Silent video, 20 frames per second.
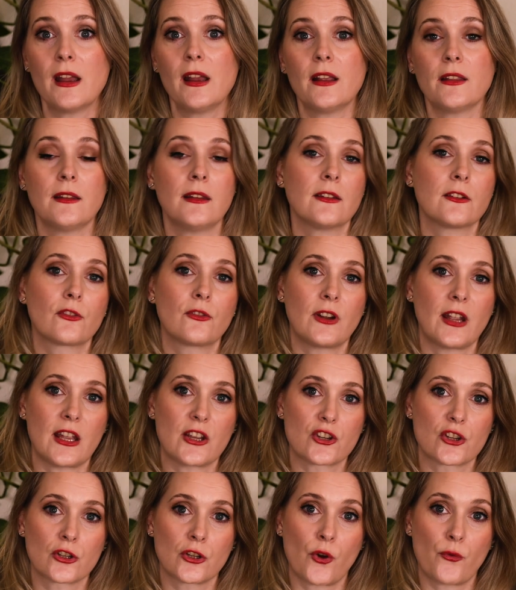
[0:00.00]
this
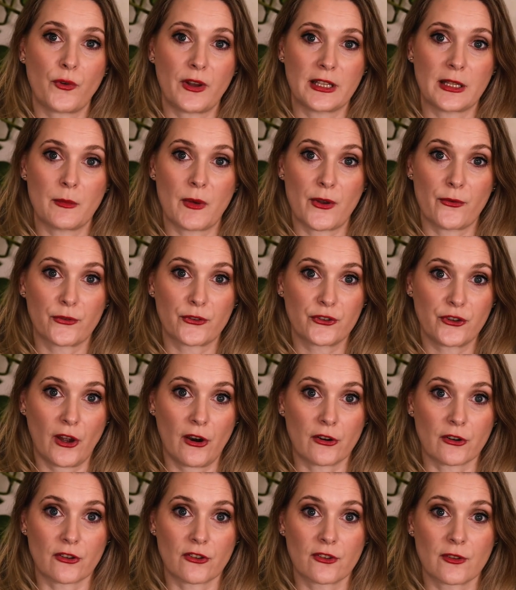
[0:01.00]
creation of NMF
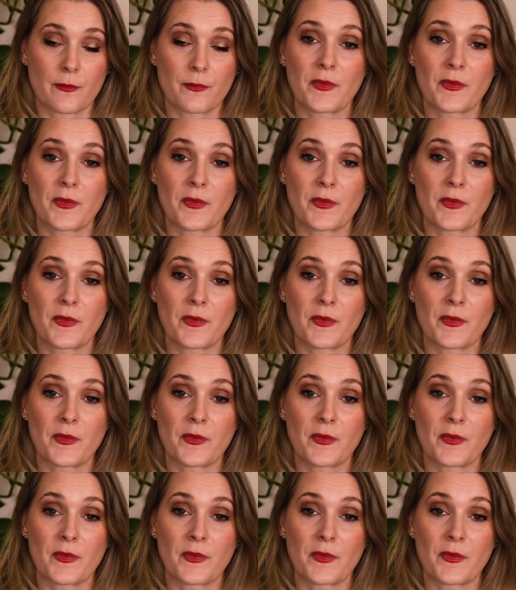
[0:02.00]
starts.